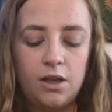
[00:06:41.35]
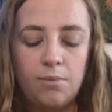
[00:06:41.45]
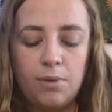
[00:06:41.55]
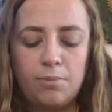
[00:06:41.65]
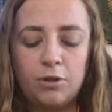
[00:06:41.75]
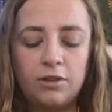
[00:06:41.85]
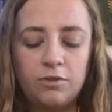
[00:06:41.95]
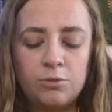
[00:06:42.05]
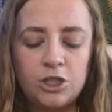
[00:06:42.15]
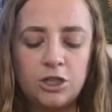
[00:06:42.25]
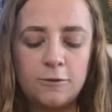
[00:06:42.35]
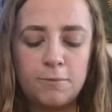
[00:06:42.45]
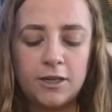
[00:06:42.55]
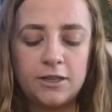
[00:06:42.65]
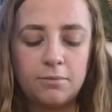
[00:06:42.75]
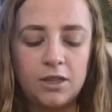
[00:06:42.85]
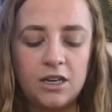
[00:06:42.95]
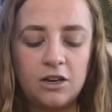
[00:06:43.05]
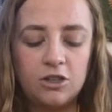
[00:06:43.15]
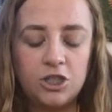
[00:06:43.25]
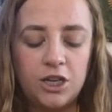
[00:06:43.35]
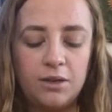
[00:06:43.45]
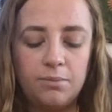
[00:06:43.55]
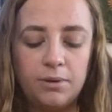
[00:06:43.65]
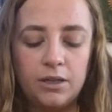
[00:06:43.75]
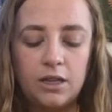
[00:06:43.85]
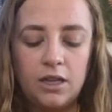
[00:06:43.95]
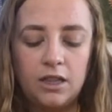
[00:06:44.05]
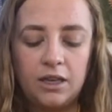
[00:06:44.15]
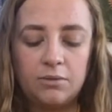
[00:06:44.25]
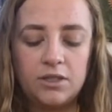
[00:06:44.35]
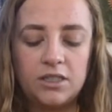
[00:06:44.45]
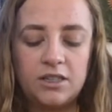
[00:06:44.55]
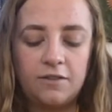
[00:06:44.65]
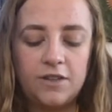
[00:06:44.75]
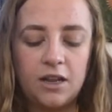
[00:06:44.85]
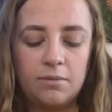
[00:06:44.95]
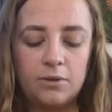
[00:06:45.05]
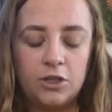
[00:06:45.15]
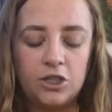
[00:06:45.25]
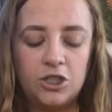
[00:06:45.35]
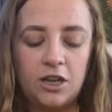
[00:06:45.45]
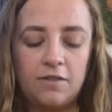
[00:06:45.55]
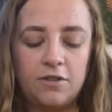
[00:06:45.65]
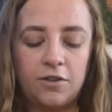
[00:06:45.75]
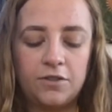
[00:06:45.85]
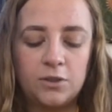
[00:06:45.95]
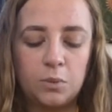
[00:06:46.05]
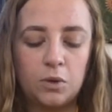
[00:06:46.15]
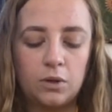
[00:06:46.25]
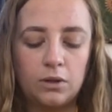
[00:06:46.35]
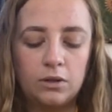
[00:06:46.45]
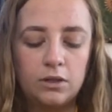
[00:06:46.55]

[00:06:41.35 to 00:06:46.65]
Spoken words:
But Polyphemus just picked up the nearest sheep, like it was a stuffed animal, and shaved off its wool.